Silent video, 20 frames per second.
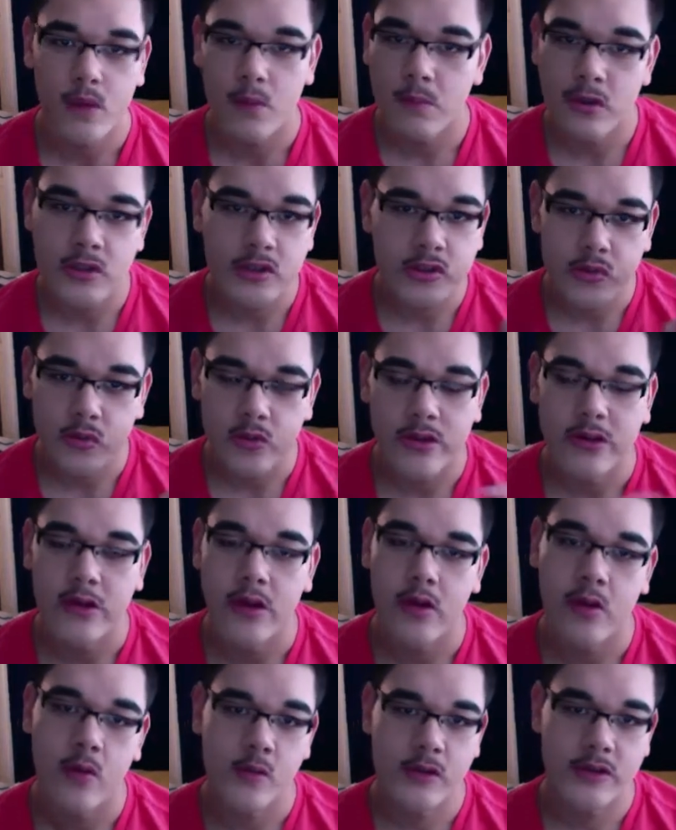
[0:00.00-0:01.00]
patchouli
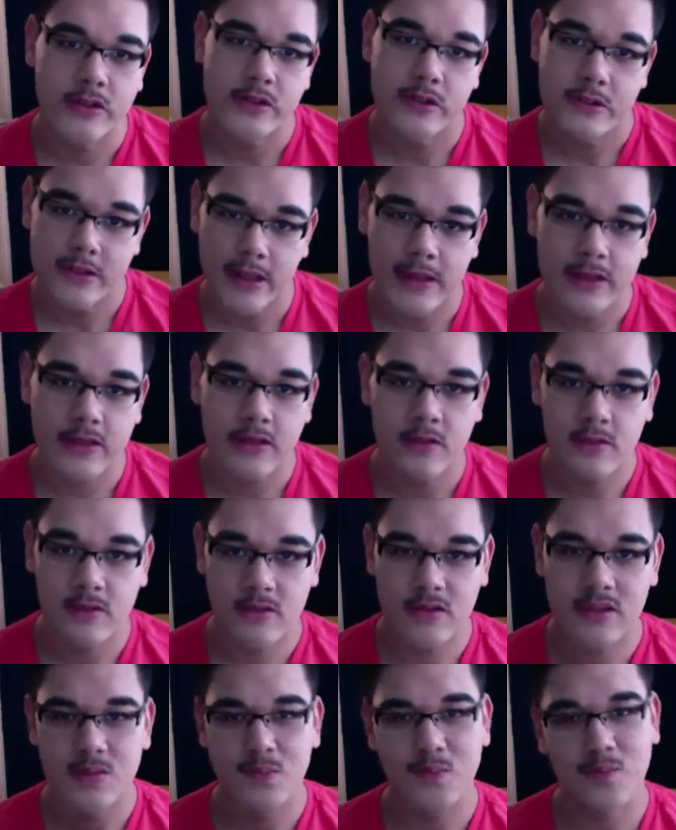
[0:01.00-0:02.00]
note, which is that
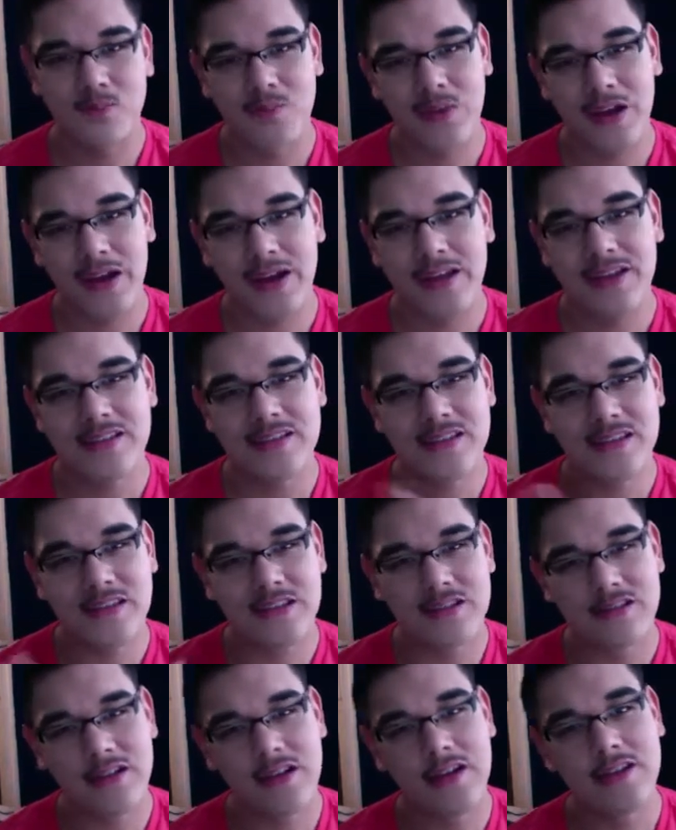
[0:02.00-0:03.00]
spice
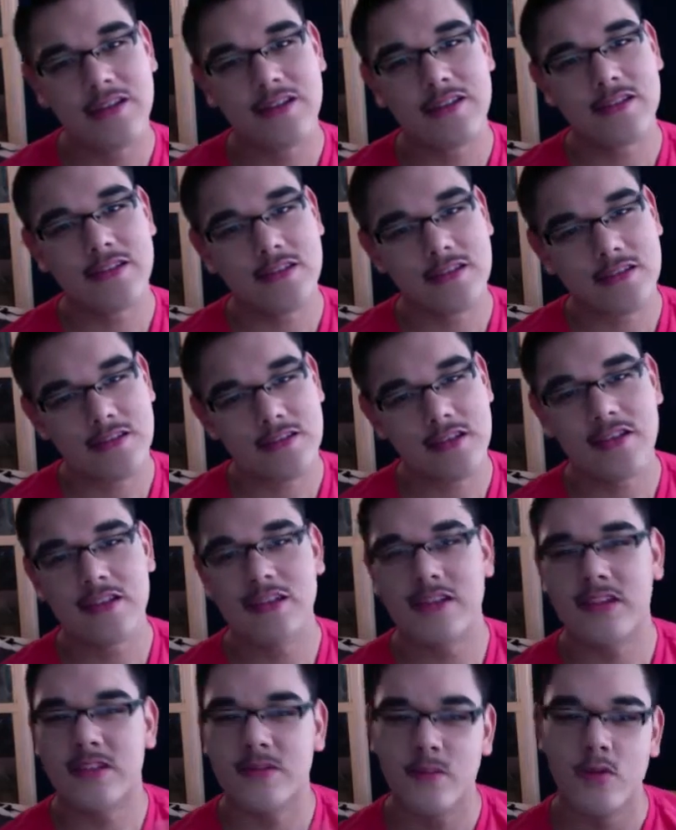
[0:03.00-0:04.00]
and nice, it's
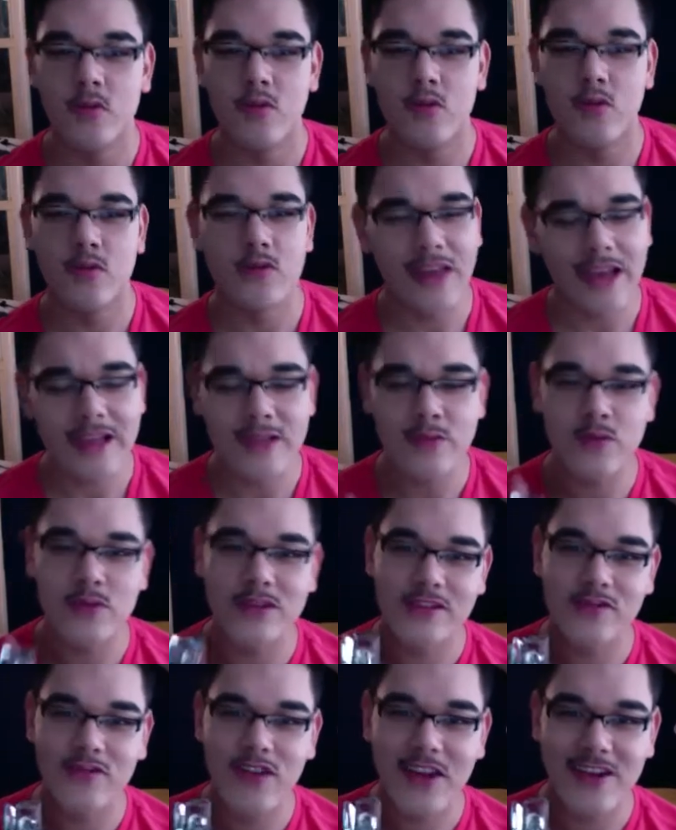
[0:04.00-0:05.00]
smooth. That's what
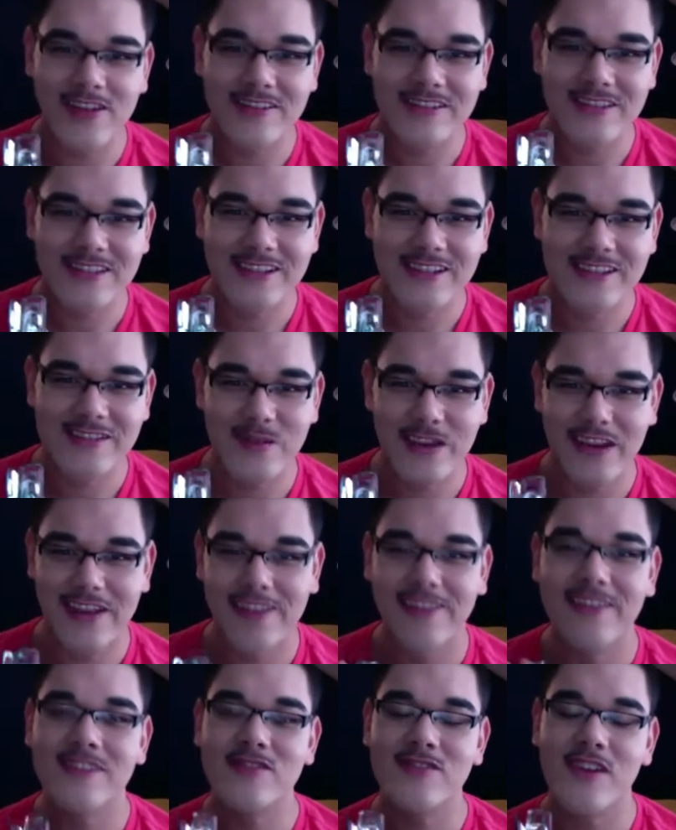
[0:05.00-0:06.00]
this fragrance is,
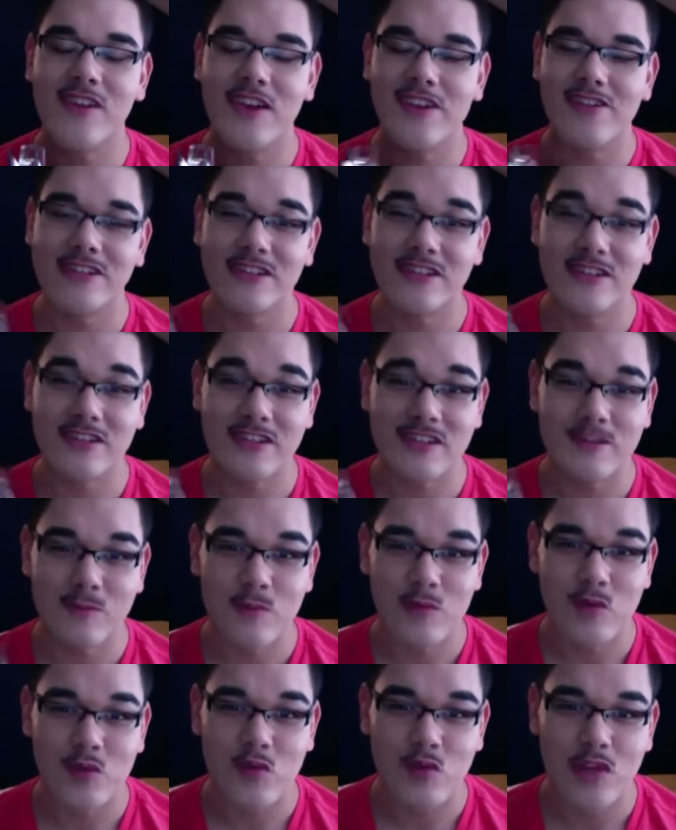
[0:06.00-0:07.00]
man. This fragrance is
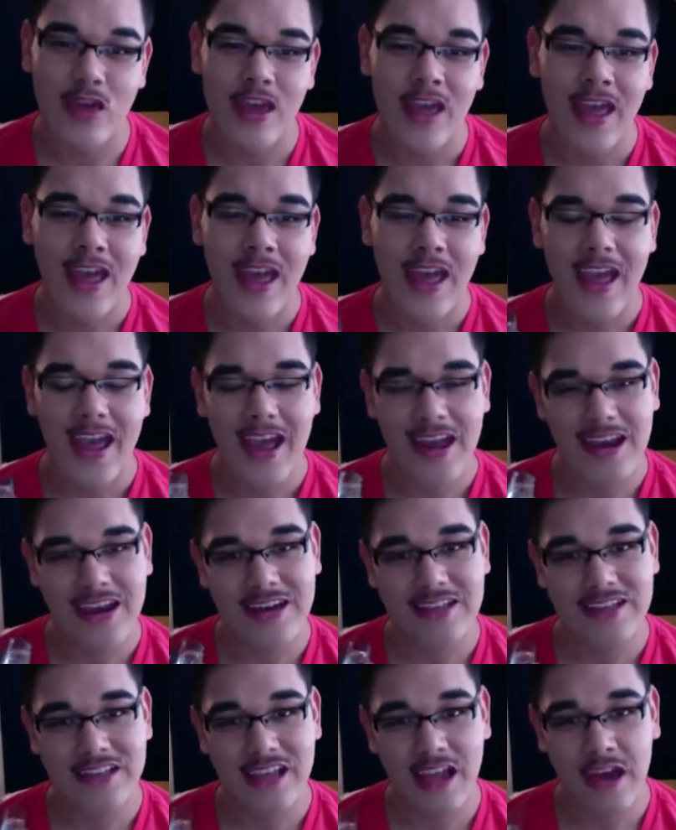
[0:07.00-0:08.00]
smooth, and
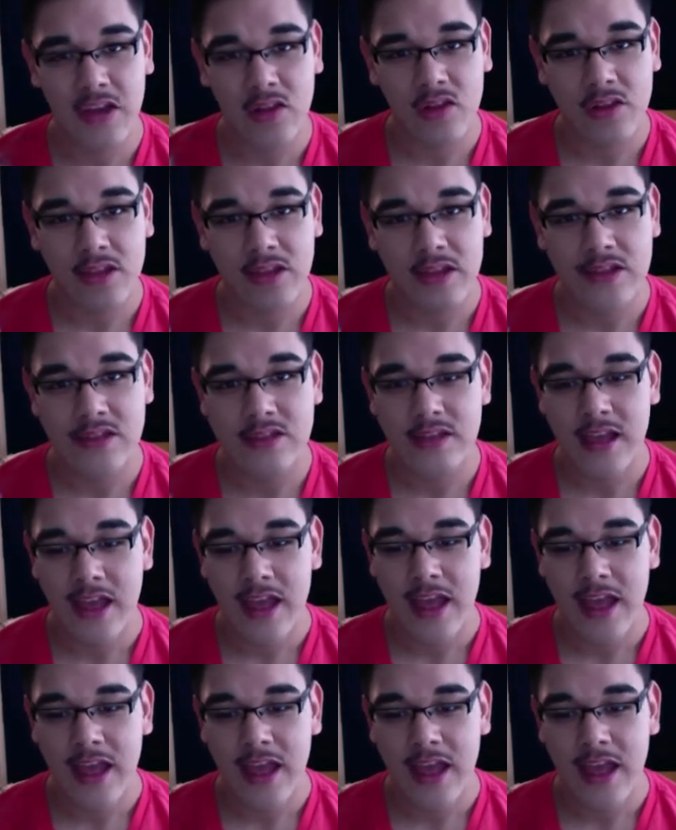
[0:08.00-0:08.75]
it is elegant.